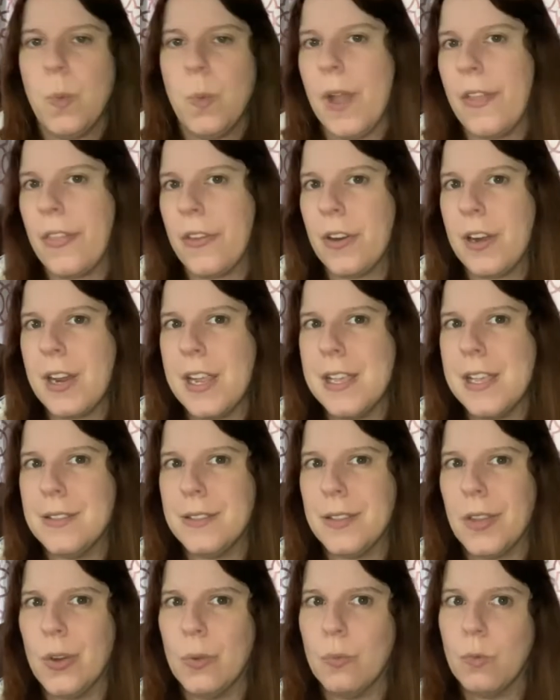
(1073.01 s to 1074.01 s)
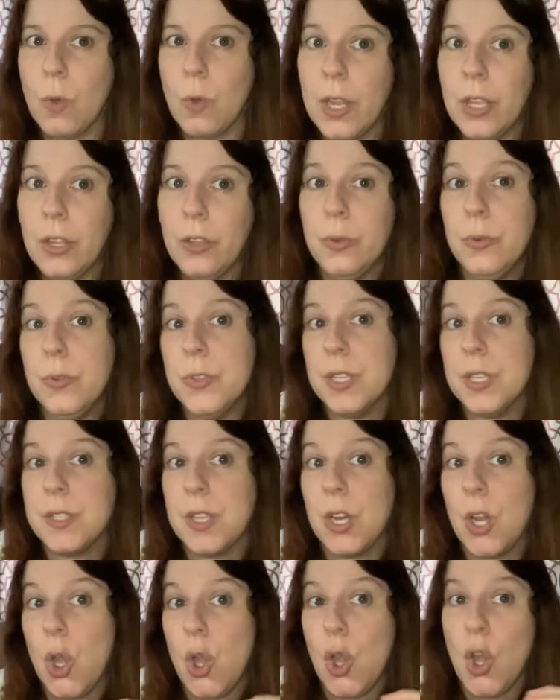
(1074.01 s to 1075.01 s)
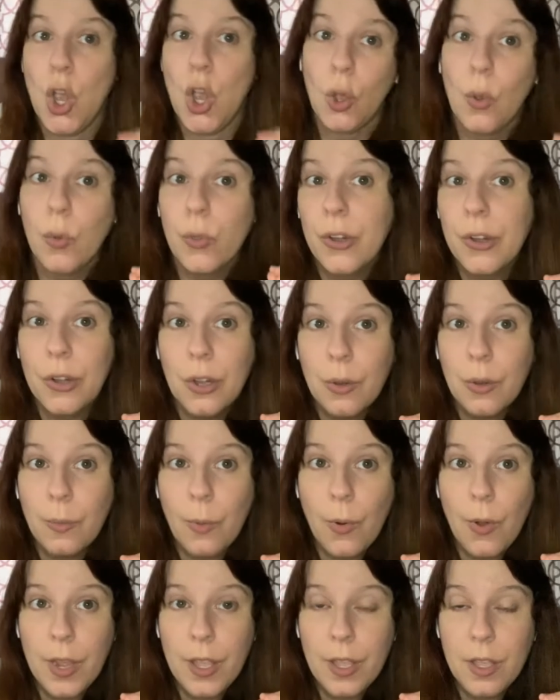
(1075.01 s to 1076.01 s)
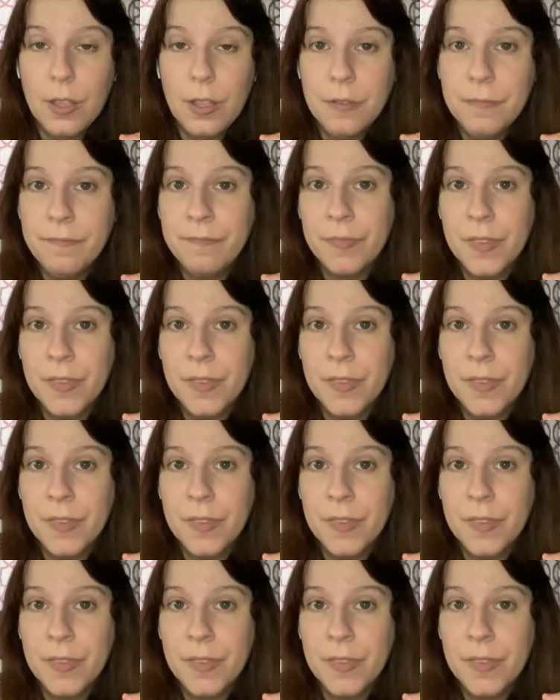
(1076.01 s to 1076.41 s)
whether it's a royal who doesn't know they're a royal